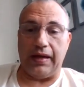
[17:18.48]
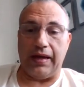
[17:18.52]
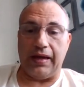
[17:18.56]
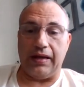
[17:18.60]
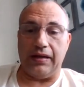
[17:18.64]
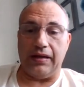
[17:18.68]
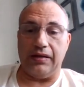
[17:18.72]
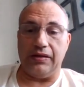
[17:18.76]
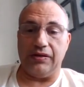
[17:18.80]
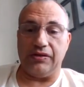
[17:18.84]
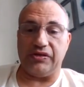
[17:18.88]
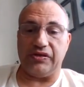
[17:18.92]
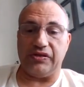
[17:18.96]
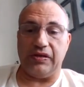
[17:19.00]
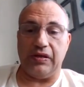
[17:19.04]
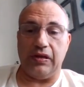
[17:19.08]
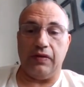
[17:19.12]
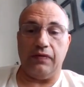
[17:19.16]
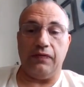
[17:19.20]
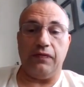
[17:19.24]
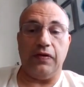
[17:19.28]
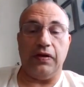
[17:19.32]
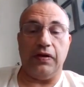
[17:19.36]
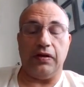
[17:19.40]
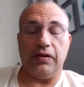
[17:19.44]
That is
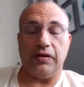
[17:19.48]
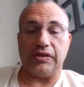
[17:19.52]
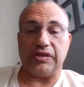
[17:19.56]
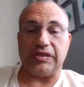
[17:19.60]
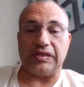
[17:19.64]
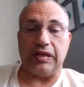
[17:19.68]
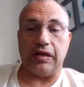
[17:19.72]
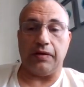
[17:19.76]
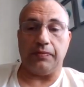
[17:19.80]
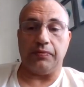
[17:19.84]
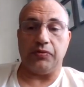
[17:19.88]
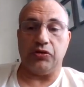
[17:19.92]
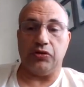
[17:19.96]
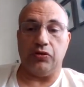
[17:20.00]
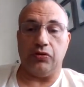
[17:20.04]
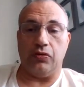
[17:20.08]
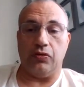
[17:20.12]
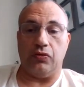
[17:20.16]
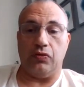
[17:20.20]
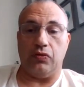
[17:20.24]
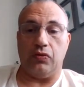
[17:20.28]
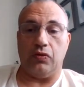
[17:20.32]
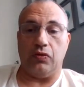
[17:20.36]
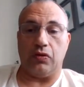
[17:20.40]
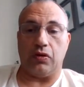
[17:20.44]
the Venus
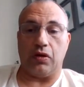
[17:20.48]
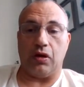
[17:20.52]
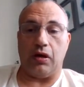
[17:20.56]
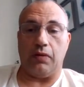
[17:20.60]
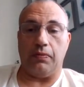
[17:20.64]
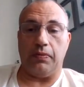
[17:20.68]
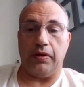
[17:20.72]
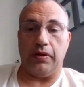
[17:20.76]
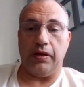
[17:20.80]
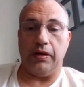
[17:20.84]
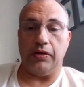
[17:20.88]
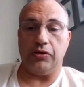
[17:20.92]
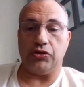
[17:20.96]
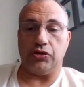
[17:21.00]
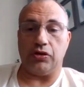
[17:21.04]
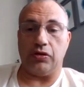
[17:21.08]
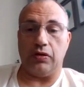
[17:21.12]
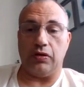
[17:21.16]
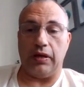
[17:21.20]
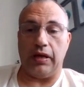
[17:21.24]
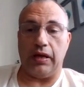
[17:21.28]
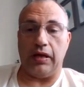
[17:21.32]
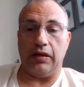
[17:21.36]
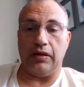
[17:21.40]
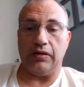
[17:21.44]
Neptune
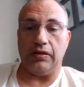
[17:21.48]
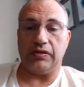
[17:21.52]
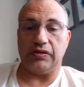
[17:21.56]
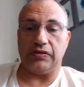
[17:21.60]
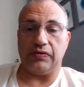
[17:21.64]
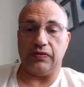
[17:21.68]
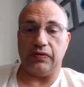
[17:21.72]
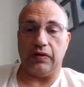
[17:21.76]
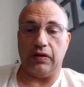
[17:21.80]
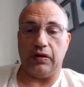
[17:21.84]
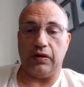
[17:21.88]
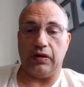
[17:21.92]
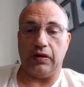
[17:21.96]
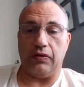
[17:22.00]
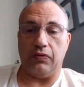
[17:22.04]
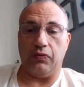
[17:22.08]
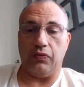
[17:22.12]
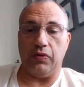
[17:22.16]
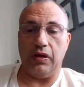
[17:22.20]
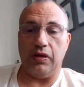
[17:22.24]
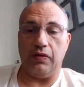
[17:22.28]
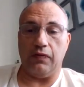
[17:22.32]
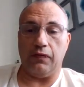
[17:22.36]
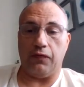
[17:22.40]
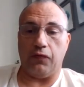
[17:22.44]
combination, and it's
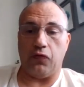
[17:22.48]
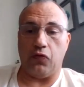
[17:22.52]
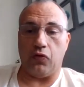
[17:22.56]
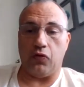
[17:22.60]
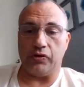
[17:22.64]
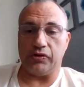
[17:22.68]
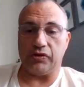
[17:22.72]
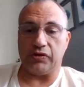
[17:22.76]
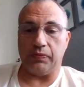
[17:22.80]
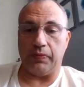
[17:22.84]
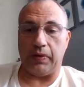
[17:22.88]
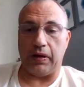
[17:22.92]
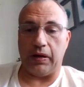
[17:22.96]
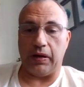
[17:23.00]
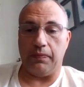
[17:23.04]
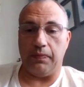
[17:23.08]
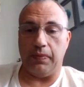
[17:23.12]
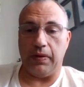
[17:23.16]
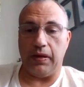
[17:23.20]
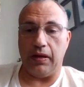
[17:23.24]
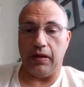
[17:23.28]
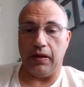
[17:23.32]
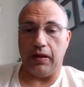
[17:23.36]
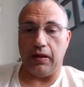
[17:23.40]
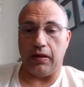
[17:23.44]
uh, reinforced
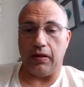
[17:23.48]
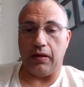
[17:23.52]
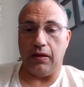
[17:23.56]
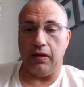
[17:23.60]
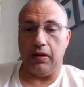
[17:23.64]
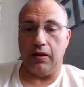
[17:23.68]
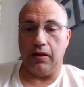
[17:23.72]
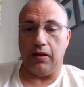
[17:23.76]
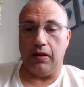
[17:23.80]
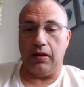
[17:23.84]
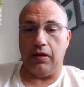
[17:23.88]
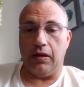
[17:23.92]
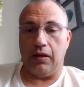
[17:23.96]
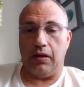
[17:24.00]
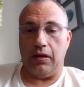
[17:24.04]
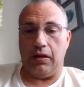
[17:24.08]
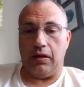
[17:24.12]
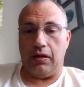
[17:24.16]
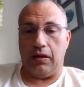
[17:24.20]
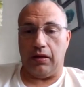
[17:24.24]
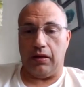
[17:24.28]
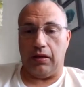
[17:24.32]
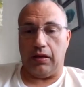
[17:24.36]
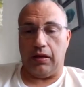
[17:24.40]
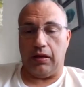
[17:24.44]
by being
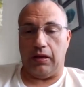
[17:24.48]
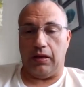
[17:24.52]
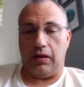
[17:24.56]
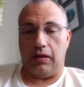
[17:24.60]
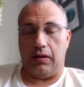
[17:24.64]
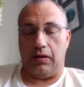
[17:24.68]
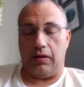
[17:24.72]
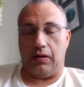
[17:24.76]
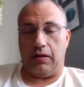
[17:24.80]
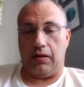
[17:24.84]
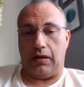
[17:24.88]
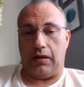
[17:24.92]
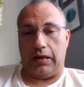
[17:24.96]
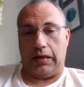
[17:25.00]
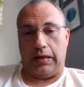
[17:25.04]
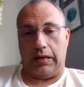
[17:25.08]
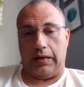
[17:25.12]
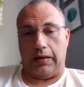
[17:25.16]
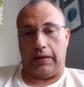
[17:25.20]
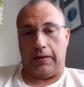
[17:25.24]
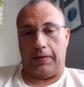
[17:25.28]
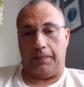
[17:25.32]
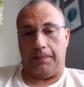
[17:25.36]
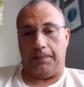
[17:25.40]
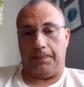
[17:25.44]
in
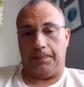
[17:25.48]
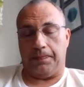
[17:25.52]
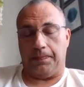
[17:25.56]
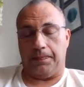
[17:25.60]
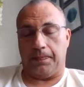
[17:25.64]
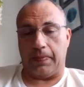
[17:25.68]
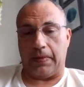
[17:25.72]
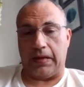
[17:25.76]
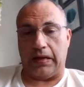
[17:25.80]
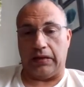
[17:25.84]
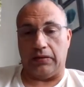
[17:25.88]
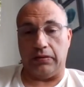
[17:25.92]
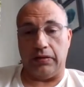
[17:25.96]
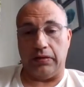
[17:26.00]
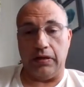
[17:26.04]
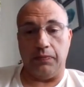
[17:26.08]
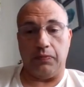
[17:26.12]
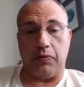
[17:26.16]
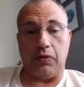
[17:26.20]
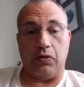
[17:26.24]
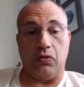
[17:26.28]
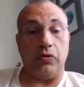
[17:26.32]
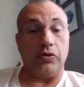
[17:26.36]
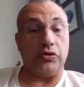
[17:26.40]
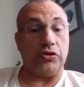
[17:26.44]
uh,
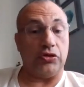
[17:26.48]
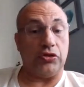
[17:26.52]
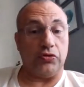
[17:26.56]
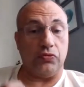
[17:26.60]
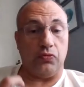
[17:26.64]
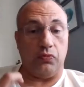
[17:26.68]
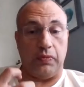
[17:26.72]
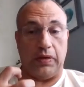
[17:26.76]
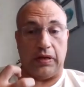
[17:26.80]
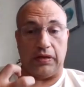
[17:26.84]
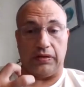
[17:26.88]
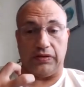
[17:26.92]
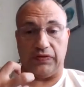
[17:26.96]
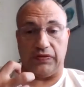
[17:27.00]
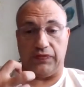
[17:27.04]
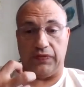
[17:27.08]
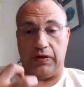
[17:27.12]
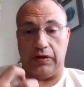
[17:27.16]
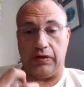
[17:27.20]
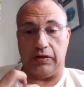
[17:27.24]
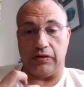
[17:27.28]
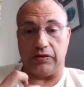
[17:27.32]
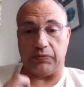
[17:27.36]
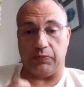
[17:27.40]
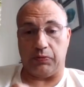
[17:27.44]
Libra, which
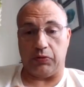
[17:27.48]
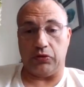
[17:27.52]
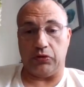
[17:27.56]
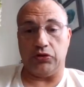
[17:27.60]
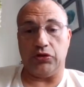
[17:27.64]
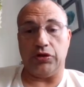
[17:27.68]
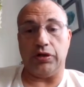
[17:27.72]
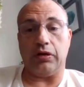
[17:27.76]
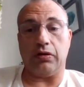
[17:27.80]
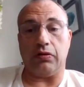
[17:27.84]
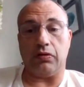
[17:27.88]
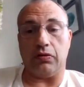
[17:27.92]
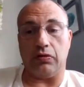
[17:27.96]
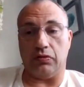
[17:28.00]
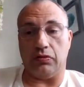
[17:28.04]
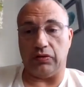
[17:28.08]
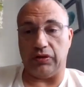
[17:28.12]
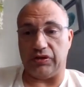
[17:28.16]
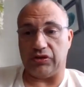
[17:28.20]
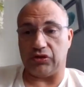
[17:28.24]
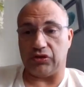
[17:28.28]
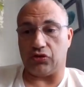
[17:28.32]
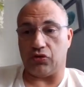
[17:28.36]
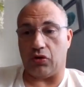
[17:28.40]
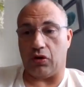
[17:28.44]
makes Venus
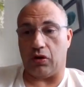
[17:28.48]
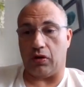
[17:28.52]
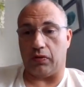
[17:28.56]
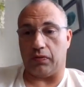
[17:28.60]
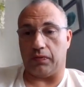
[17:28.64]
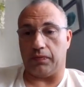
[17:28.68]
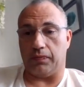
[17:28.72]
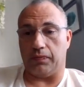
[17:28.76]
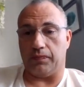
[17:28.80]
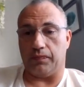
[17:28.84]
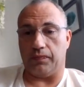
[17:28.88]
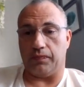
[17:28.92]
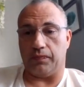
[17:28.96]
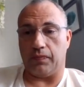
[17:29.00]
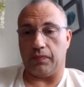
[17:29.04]
particularly strong.